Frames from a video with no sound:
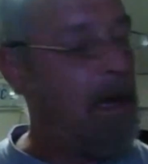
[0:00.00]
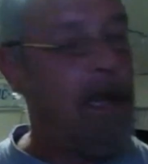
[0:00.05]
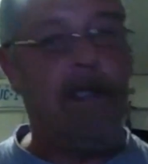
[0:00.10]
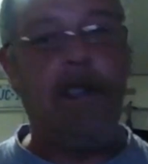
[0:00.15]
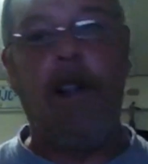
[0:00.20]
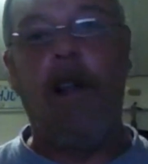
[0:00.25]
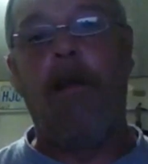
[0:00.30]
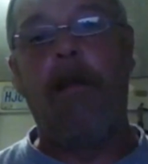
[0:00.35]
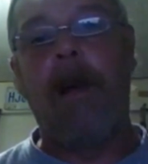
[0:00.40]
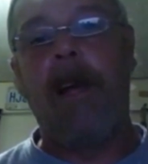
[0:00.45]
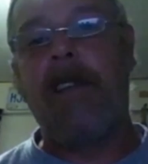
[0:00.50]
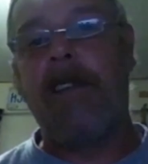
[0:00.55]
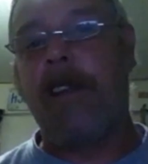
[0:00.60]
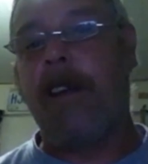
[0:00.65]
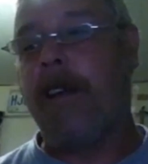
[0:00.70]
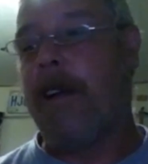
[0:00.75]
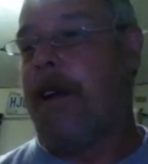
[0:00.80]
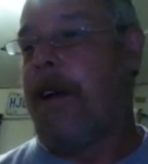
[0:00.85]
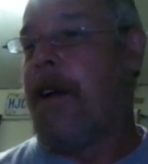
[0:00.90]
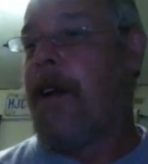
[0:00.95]
Plays a lot
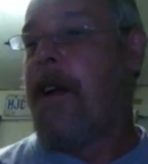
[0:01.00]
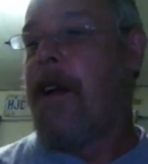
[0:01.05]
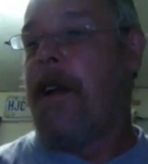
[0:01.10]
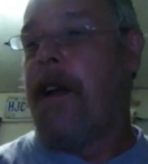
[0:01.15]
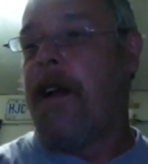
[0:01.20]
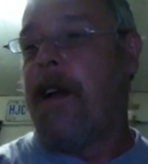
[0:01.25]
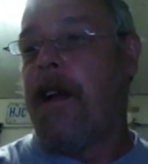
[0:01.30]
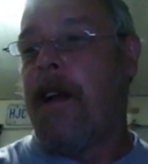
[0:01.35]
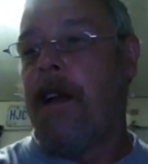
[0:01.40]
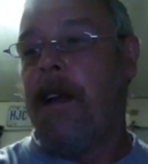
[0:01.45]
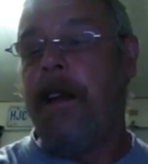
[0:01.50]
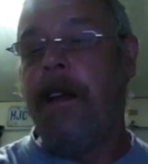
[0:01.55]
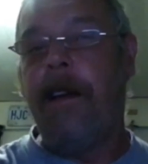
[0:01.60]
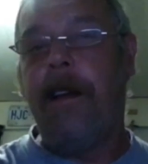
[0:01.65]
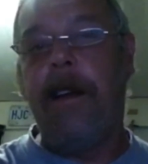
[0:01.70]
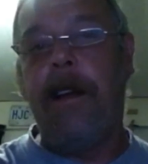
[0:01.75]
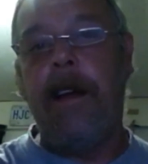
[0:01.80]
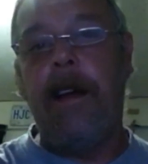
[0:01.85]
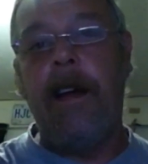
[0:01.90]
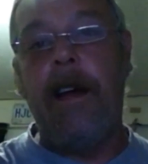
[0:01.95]
better, and